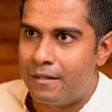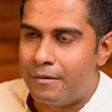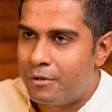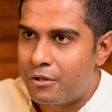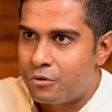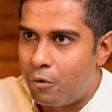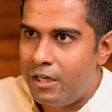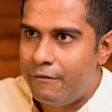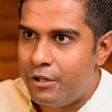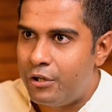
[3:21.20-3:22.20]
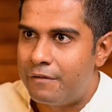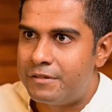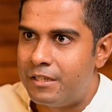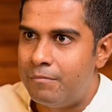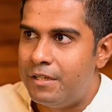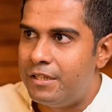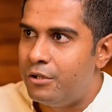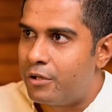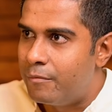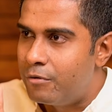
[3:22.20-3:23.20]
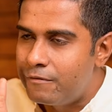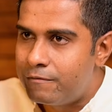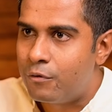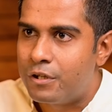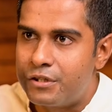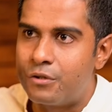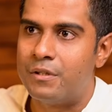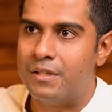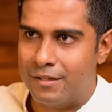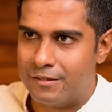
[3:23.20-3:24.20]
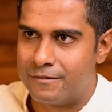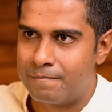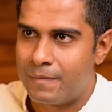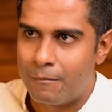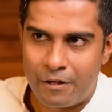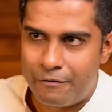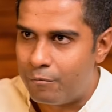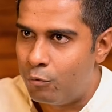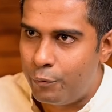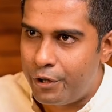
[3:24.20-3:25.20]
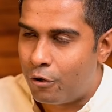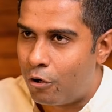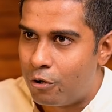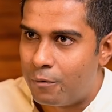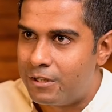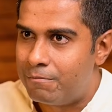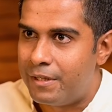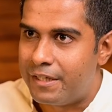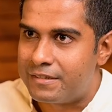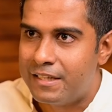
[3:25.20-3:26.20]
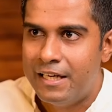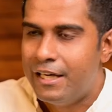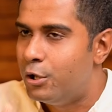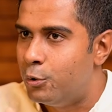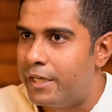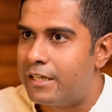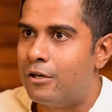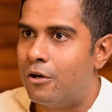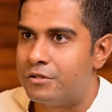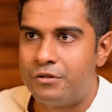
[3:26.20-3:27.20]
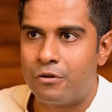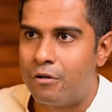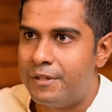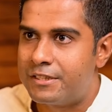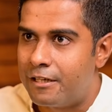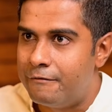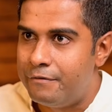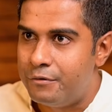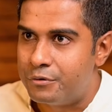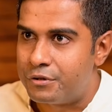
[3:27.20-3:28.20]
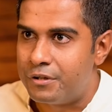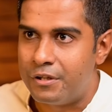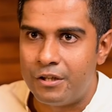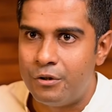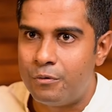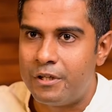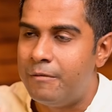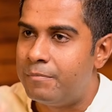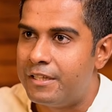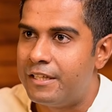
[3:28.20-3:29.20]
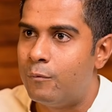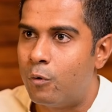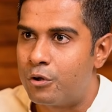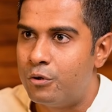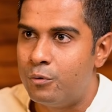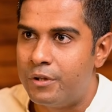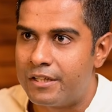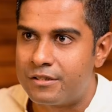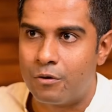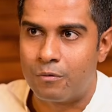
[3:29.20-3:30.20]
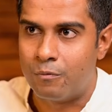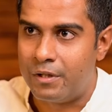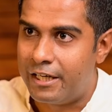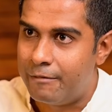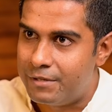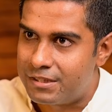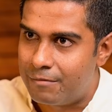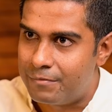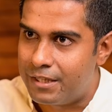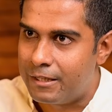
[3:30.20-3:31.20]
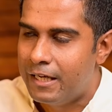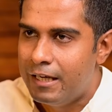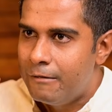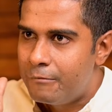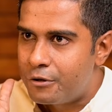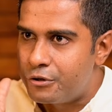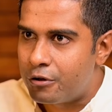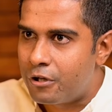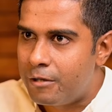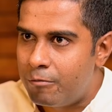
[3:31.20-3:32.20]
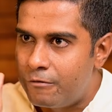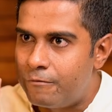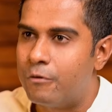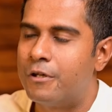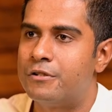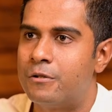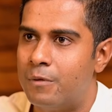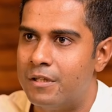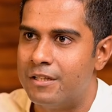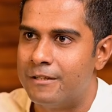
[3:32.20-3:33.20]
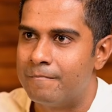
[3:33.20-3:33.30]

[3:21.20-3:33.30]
Because only when you have stability, you're able to focus on things. But if you're moving all over the place, you get lost, you're always confused, and you keep thinking what to do next, or did I miss something, because you're not able to focus on one thing.